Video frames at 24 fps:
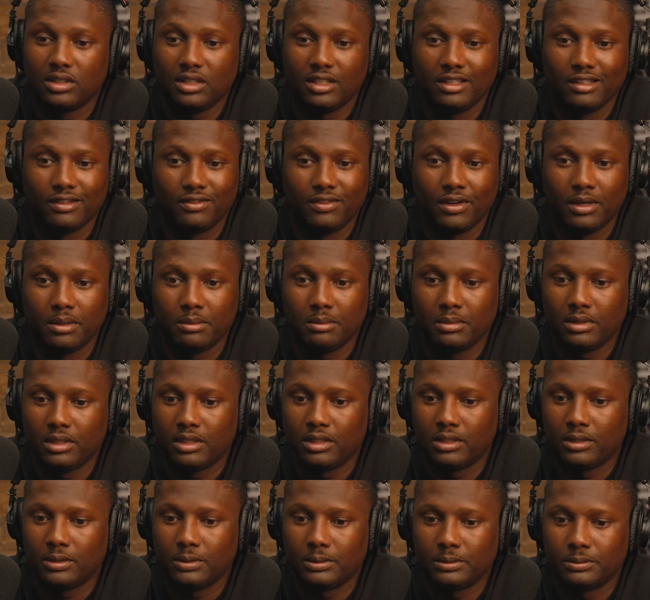if I'm
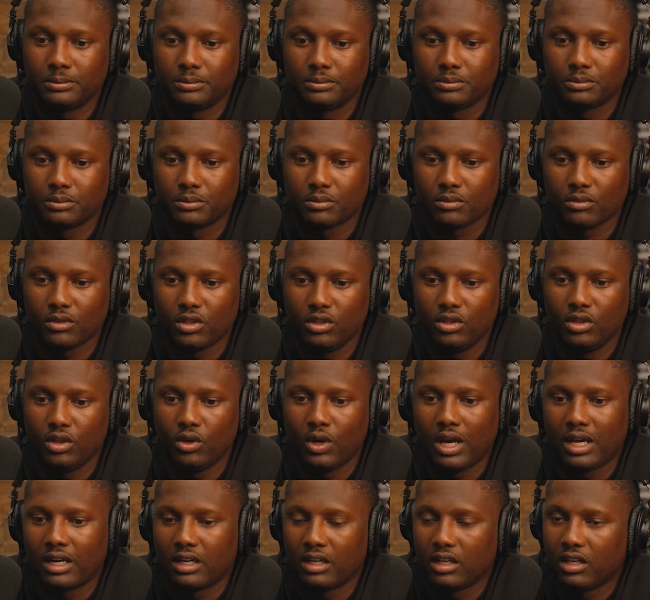out
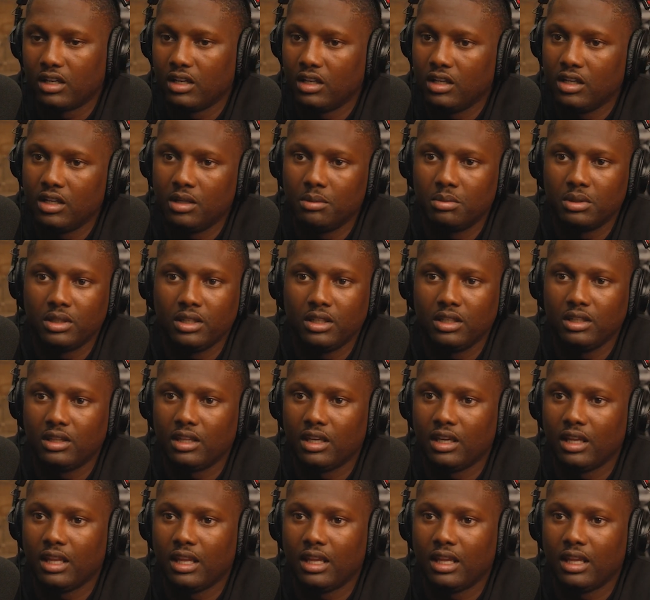in the club or anything